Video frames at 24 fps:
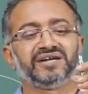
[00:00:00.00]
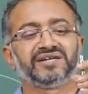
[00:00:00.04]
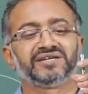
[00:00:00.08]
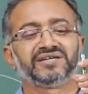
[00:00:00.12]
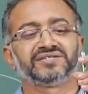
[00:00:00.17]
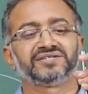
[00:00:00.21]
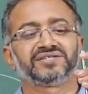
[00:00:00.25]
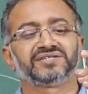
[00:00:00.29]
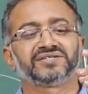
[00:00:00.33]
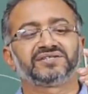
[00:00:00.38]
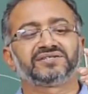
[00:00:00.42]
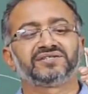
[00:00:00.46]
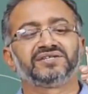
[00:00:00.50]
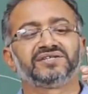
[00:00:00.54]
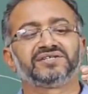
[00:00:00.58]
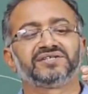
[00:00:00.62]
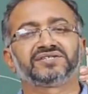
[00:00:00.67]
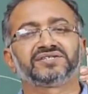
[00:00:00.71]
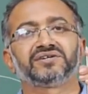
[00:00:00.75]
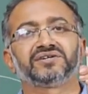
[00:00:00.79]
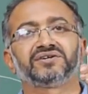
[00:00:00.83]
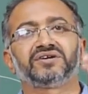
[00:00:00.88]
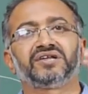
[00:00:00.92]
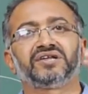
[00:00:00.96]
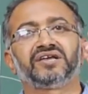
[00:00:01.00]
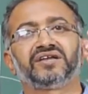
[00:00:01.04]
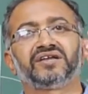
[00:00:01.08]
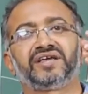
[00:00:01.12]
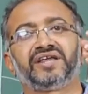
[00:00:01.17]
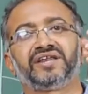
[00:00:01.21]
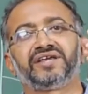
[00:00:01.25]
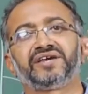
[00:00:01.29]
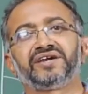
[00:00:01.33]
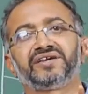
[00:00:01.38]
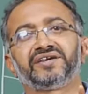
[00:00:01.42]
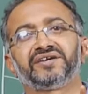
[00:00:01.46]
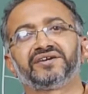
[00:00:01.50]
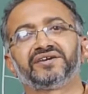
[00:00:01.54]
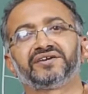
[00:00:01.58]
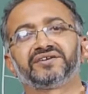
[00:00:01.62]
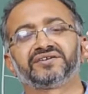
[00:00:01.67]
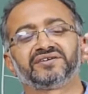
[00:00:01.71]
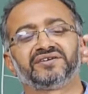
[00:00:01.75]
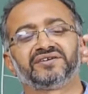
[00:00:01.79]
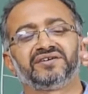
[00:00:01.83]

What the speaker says: is this circular area here.